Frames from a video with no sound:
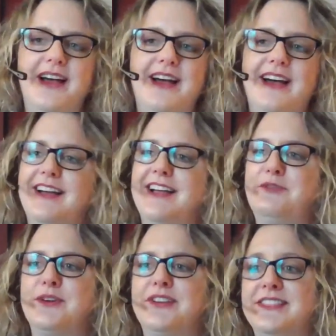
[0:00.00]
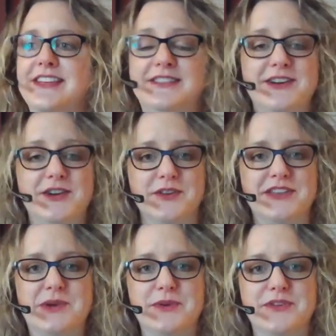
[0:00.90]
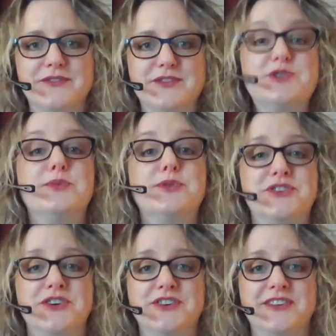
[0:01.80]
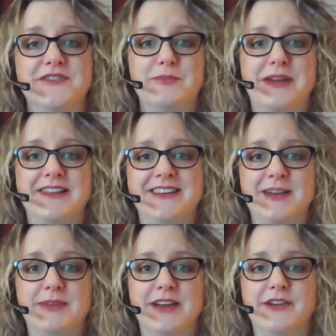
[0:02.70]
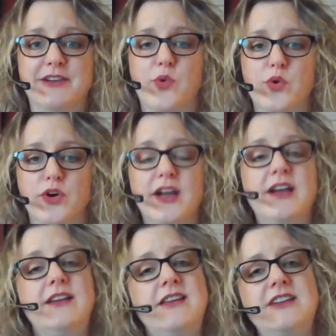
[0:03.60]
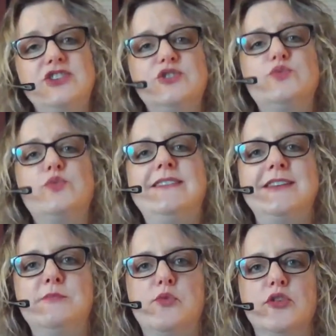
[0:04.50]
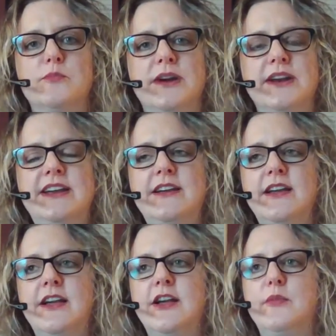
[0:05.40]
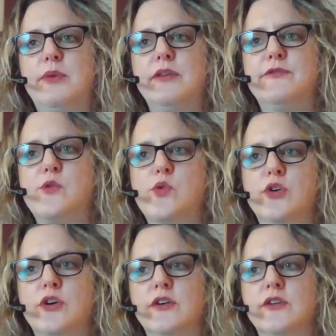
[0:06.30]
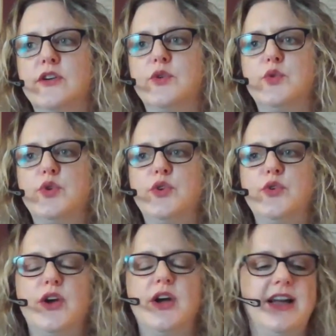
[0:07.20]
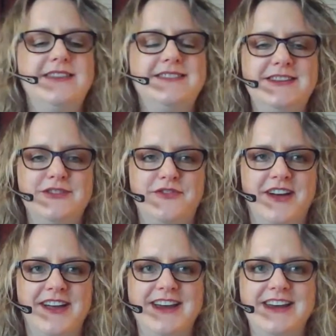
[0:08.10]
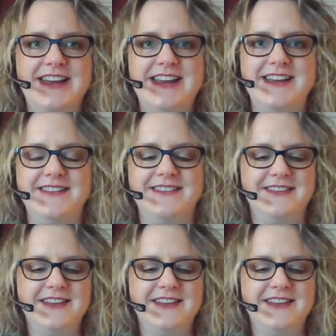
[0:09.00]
I really think they were superstars of the pandemic for not just raising more money, but for identifying needs,